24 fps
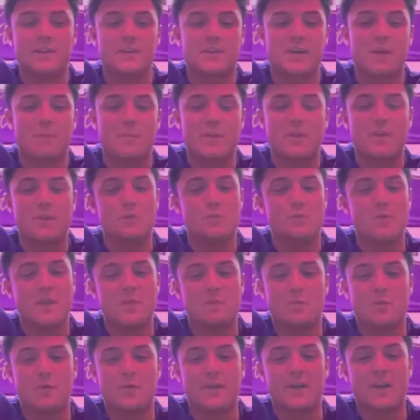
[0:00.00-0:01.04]
You gotta meet new
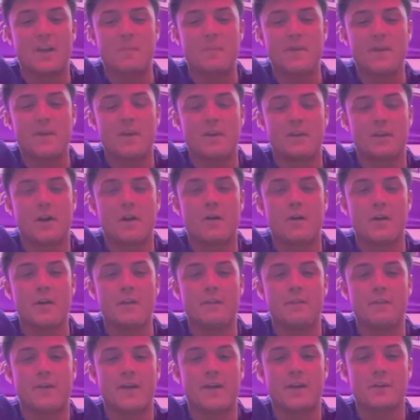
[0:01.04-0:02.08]
people. You gotta be
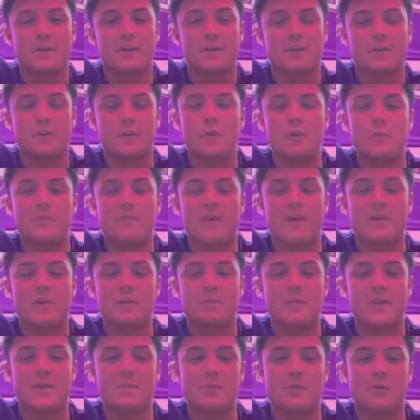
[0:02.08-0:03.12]
outgoing, find your group, find your
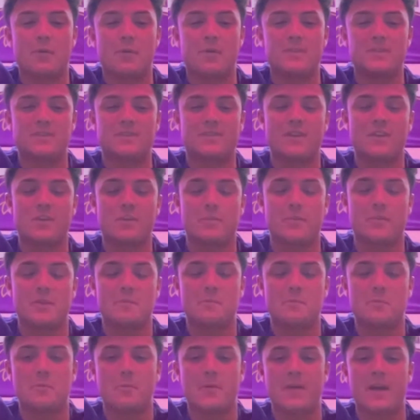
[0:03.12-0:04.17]
people. Once you find your
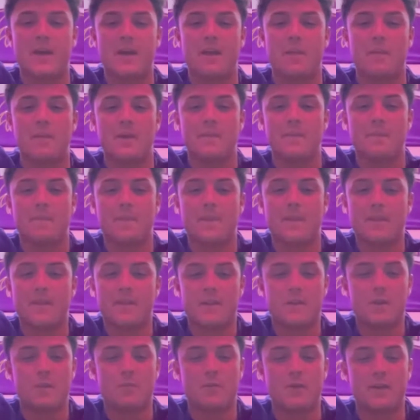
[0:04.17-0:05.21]
people, man, I mean,
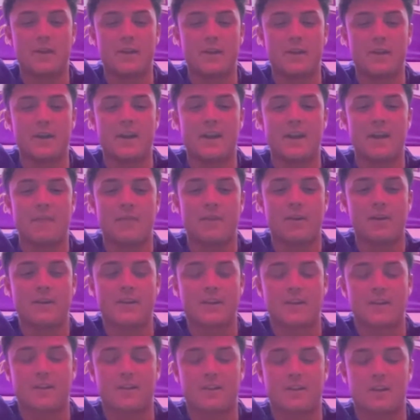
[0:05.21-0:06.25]
you're pretty good. I've
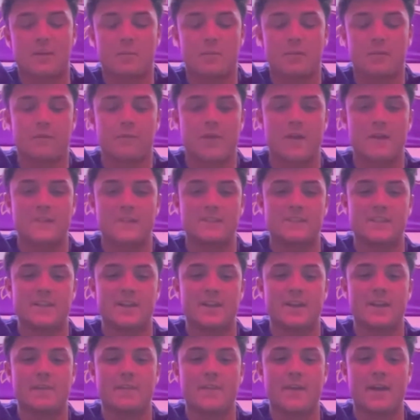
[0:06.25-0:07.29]
locked in with a couple of friends
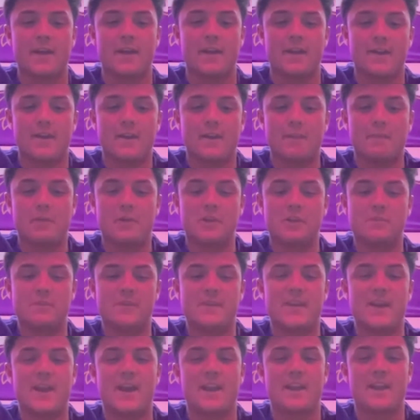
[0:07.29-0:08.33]
here that push me
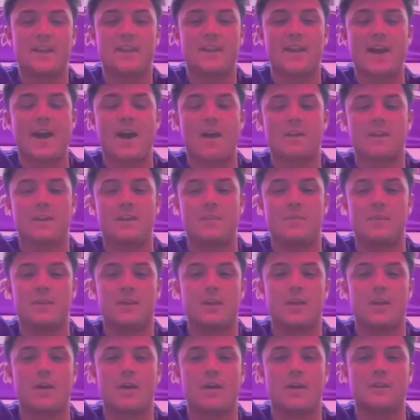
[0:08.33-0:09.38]
day in and day out to keep me
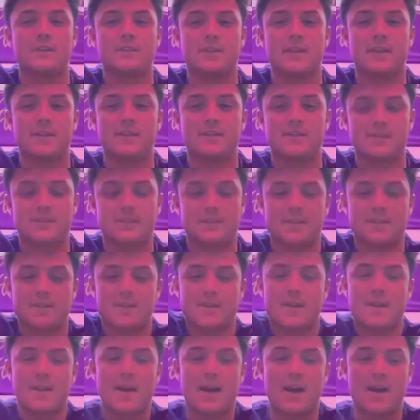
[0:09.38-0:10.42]
going. So that's
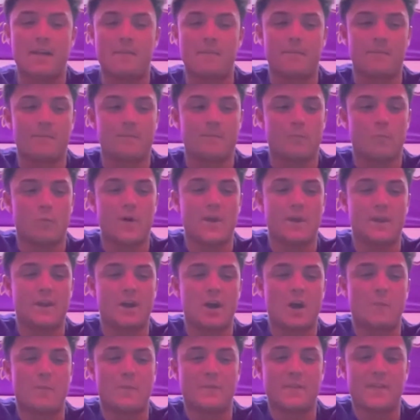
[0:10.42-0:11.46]
how I wake
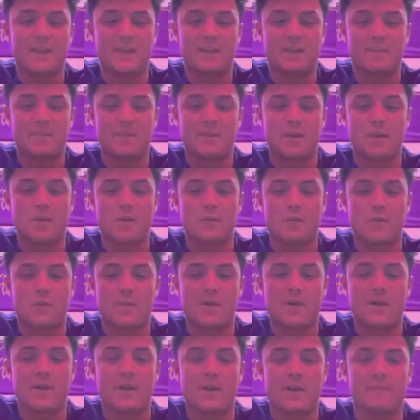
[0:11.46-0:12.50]
up and they get me going throughout
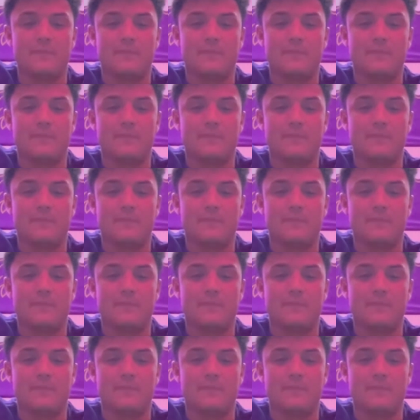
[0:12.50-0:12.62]
my day.